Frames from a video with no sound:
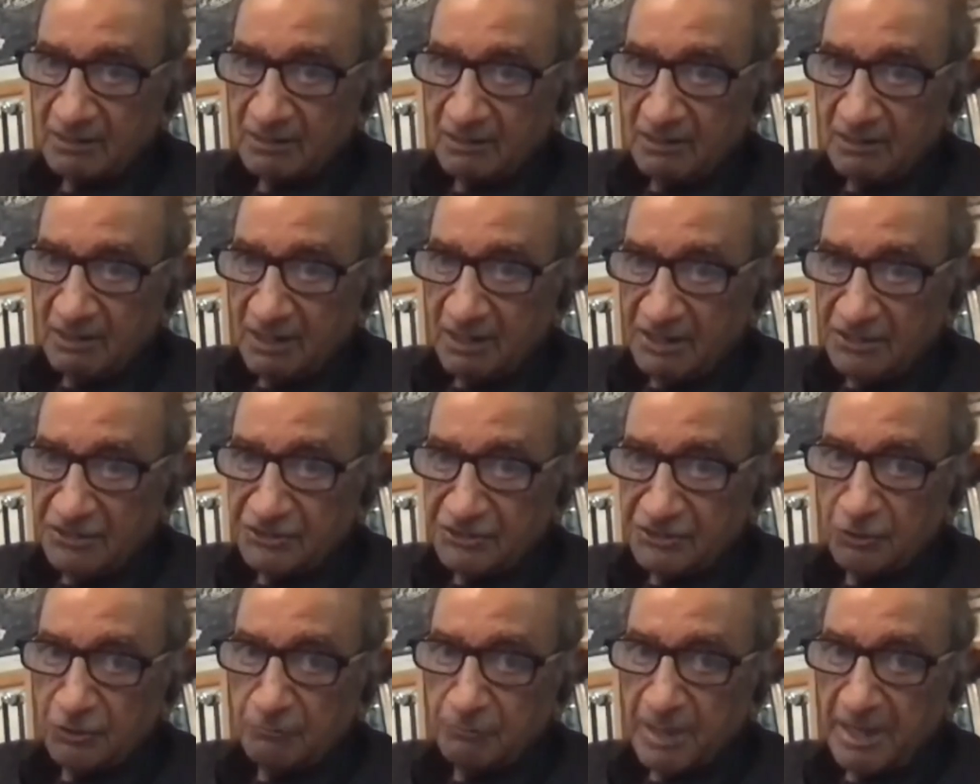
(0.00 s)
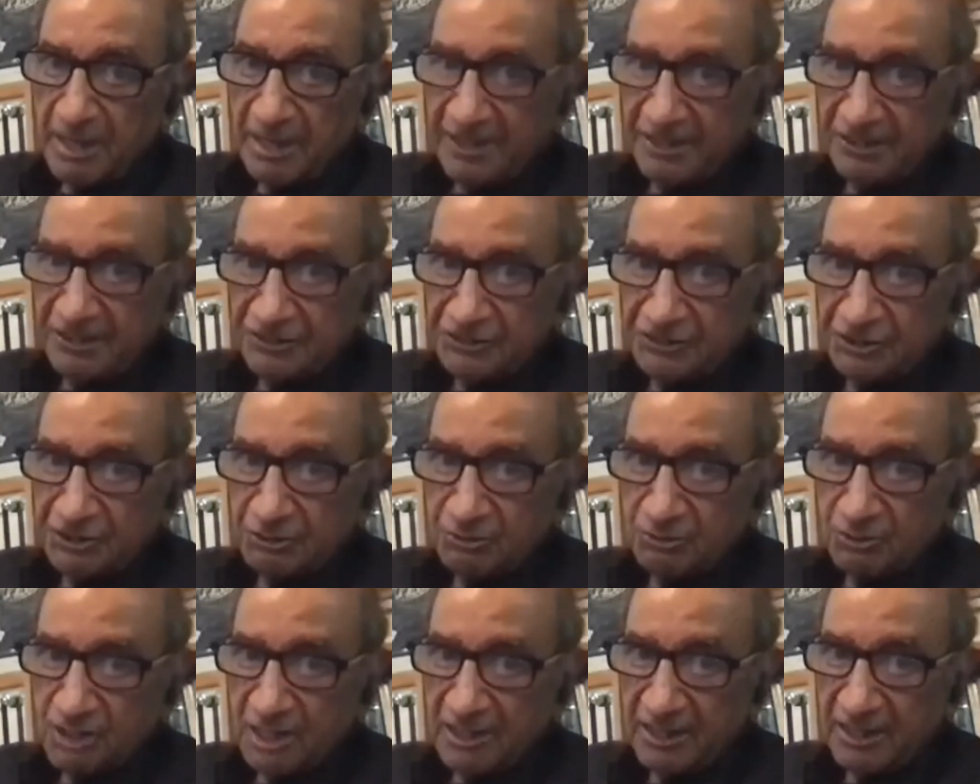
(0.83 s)
issue by issue
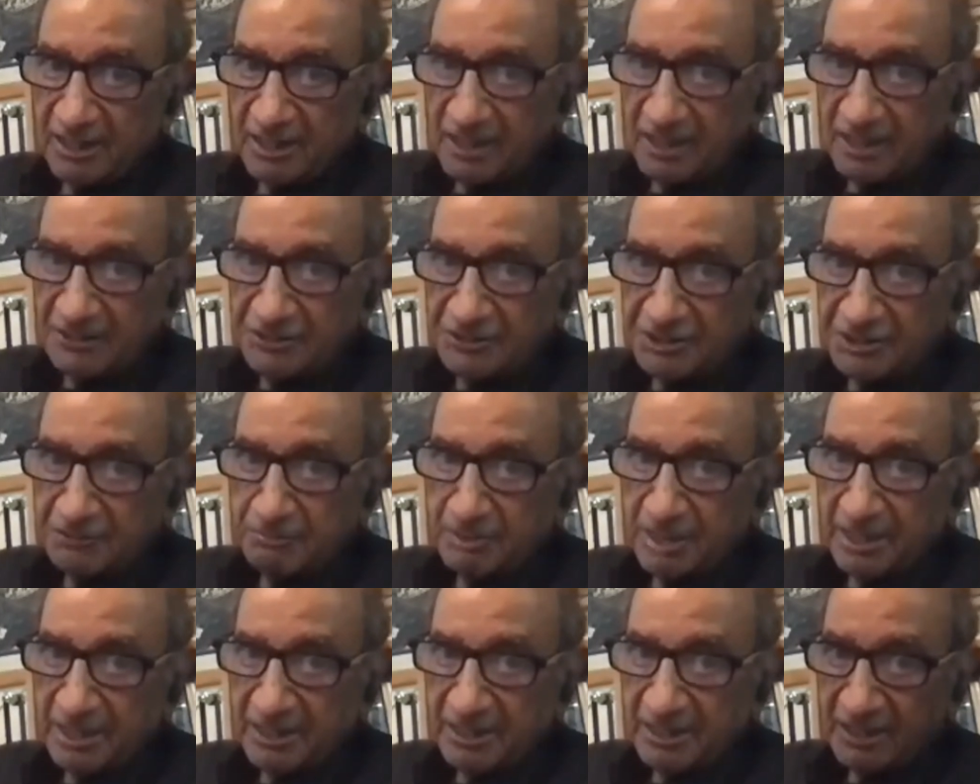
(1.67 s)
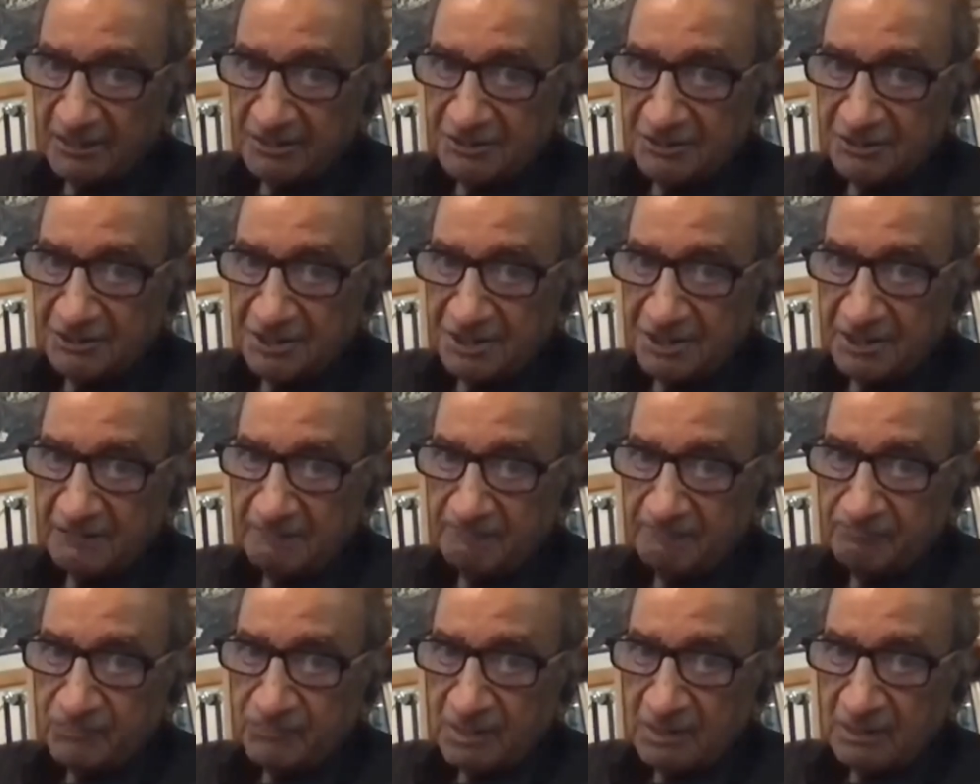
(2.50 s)
and a country by country
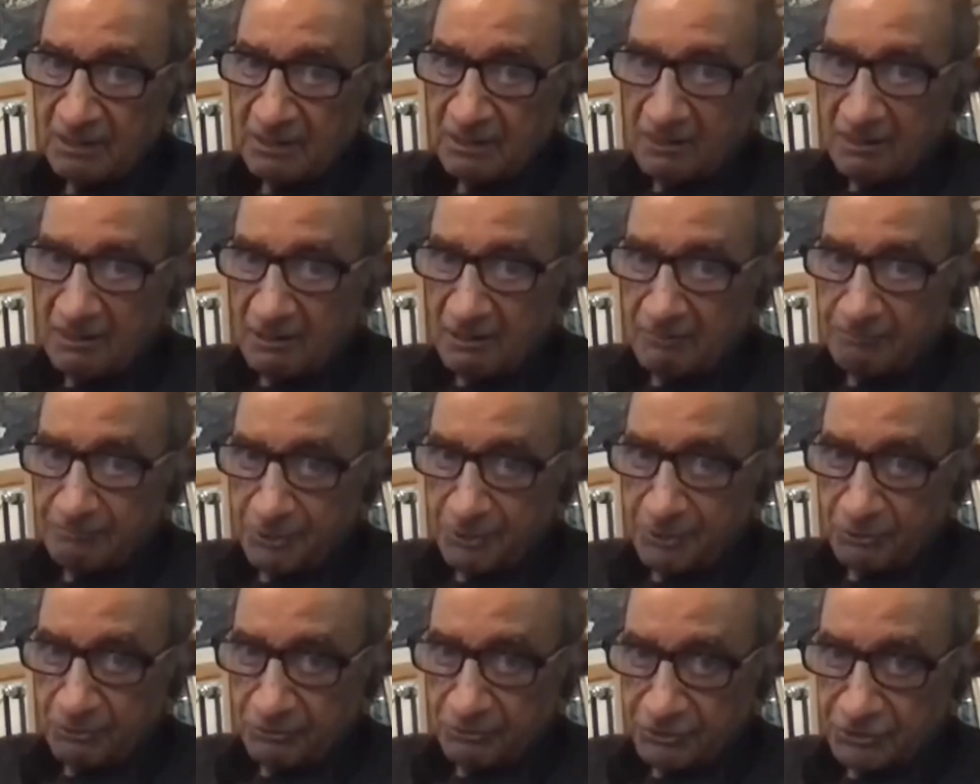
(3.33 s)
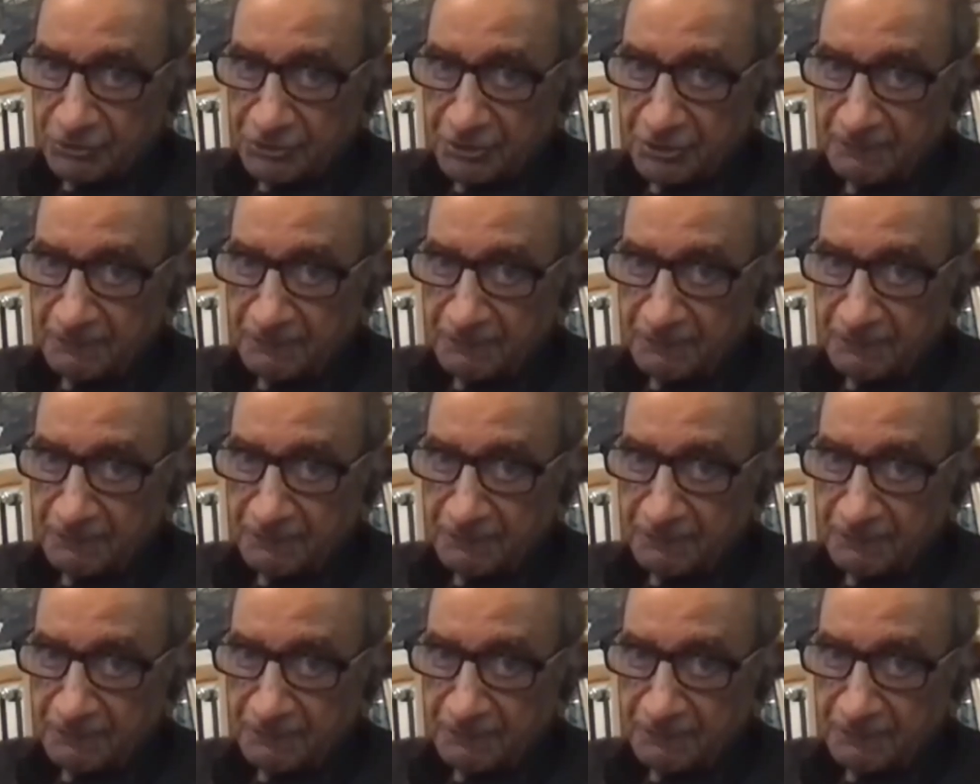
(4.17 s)
approach.